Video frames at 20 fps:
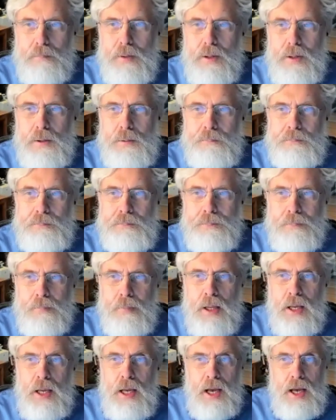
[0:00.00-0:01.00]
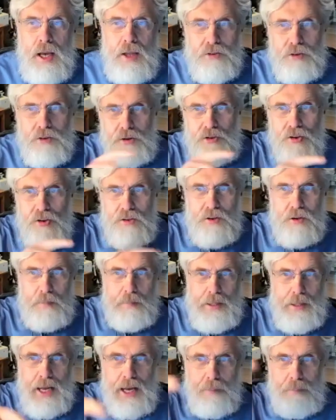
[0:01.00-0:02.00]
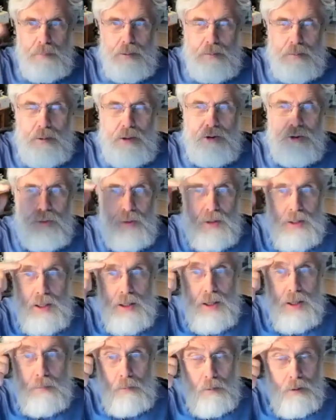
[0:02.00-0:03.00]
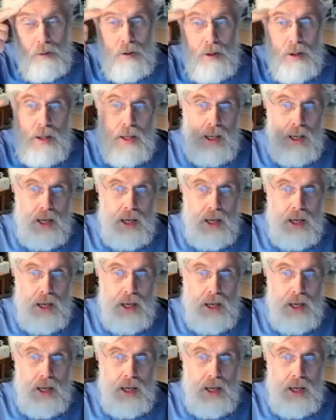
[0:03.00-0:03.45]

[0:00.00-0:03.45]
Um, and so gene therapy happened to be swinging upward,